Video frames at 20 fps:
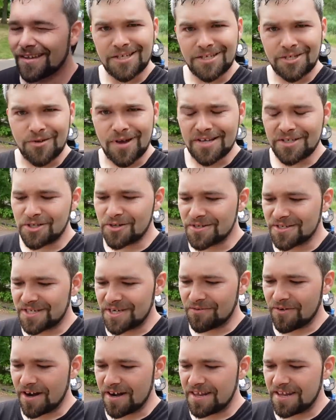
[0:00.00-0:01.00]
So as you can
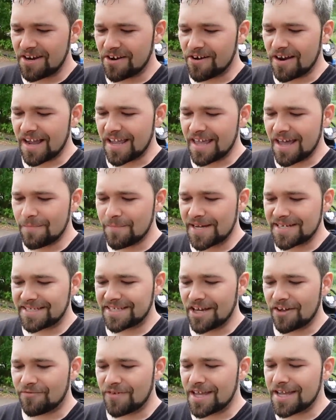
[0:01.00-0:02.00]
see right here, I got
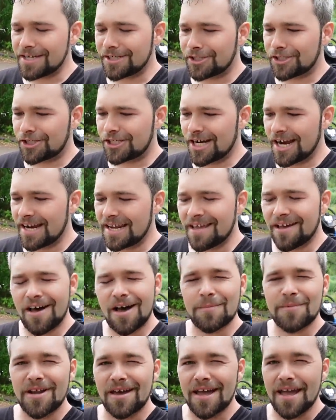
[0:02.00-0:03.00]
myself a shiny
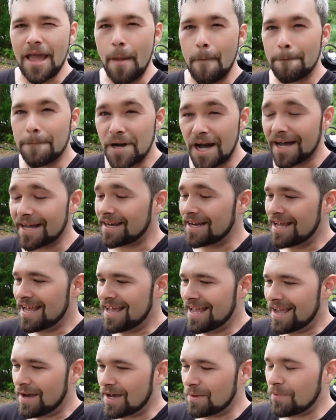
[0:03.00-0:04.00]
Omanyte, but
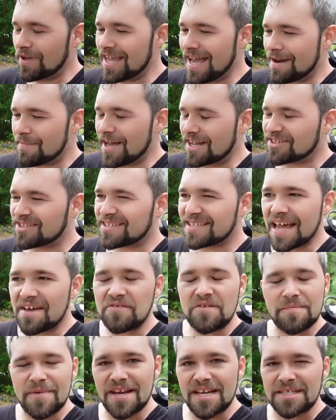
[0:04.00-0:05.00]
we got about
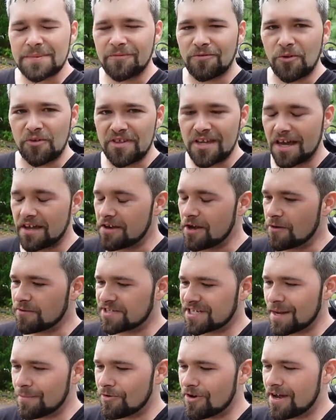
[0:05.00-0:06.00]
seven minutes before the
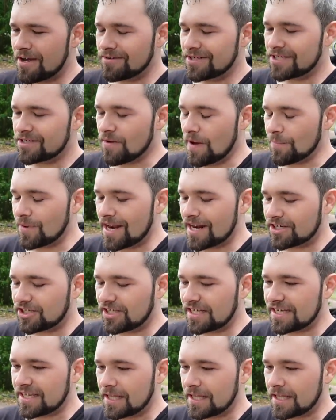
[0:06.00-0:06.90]
unknowns come around, so I'm gonna actually